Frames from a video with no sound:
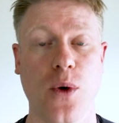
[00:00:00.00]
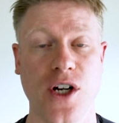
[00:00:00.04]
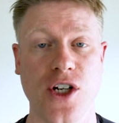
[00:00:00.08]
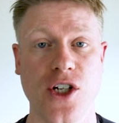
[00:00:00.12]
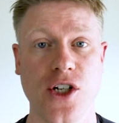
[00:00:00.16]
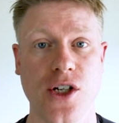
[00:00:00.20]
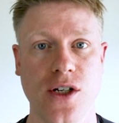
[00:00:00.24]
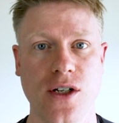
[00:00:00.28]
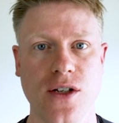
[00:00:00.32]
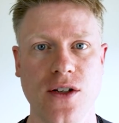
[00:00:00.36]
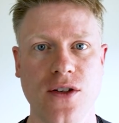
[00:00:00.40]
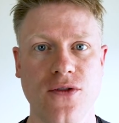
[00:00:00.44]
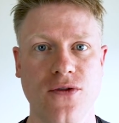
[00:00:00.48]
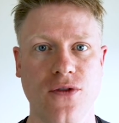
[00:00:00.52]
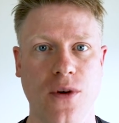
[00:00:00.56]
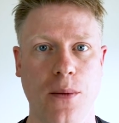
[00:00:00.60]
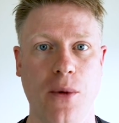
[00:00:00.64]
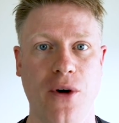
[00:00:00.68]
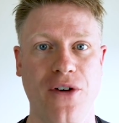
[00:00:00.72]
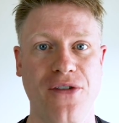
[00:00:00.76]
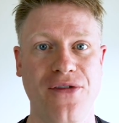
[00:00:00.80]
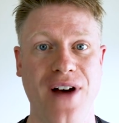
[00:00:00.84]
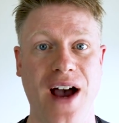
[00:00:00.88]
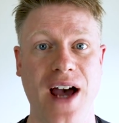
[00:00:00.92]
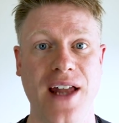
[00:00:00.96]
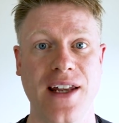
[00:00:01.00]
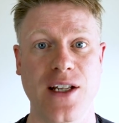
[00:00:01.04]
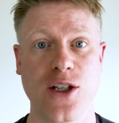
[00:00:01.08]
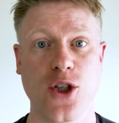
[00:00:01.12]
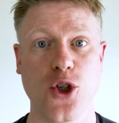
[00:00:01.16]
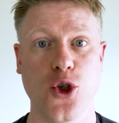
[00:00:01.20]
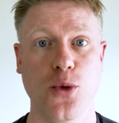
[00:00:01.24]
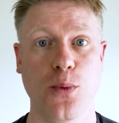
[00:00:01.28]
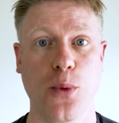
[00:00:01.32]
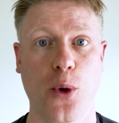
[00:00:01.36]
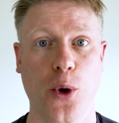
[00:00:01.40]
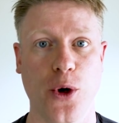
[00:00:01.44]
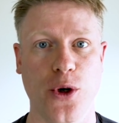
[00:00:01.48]
questions from our fans and
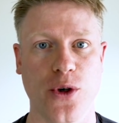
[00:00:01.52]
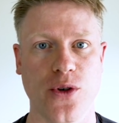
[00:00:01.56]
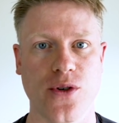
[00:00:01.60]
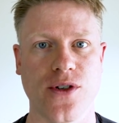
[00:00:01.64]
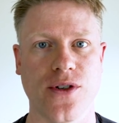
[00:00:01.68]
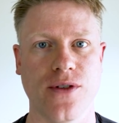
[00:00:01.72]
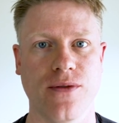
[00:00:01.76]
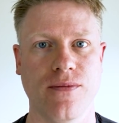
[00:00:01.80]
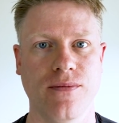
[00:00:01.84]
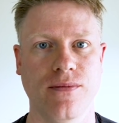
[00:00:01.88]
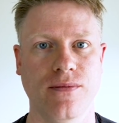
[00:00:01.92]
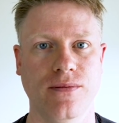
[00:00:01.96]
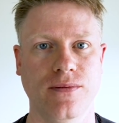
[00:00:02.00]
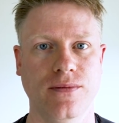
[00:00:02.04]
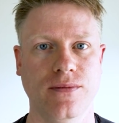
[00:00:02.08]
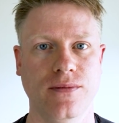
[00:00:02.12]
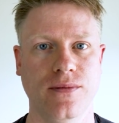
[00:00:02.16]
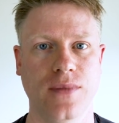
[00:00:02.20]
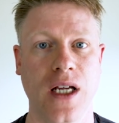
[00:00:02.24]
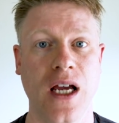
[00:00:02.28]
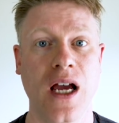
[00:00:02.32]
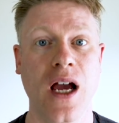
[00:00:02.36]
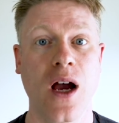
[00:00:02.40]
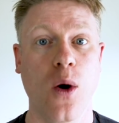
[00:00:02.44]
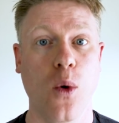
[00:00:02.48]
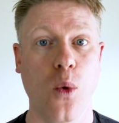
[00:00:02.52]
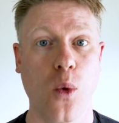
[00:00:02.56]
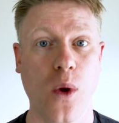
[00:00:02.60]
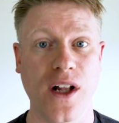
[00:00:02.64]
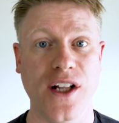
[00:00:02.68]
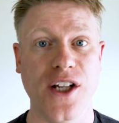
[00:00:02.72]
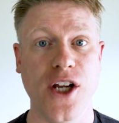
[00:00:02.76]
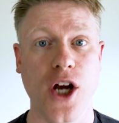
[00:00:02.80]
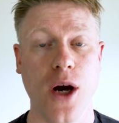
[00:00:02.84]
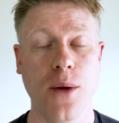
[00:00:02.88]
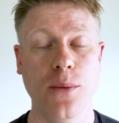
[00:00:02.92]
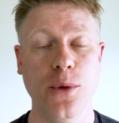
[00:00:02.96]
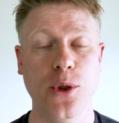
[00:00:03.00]
supporters.
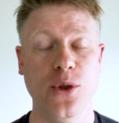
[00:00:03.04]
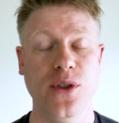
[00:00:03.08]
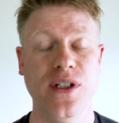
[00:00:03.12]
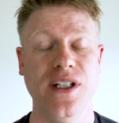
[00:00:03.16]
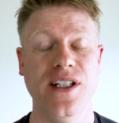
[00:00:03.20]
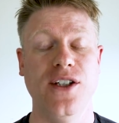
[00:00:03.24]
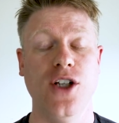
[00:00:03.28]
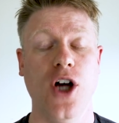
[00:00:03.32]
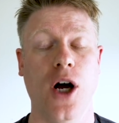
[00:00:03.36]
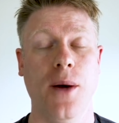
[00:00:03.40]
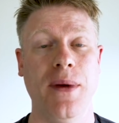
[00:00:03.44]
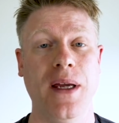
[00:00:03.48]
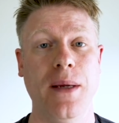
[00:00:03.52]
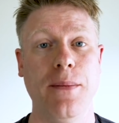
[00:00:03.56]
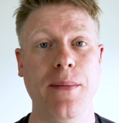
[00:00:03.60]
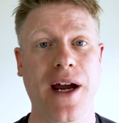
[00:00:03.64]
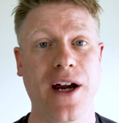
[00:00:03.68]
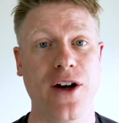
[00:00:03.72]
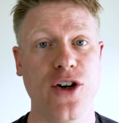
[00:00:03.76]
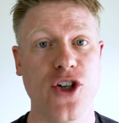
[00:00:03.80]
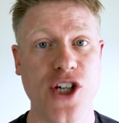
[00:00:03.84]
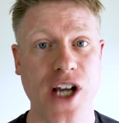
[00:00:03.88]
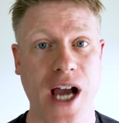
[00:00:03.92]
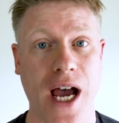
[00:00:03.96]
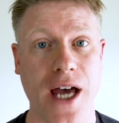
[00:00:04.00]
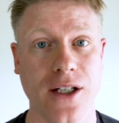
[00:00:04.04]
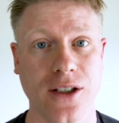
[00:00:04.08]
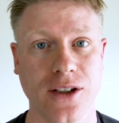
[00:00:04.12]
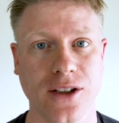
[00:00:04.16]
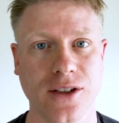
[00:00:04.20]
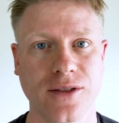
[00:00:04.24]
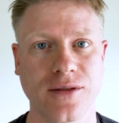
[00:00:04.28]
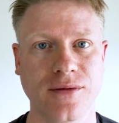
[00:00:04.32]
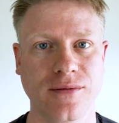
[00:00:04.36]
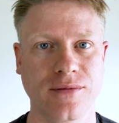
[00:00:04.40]
Welcome to the Atomic Bear channel.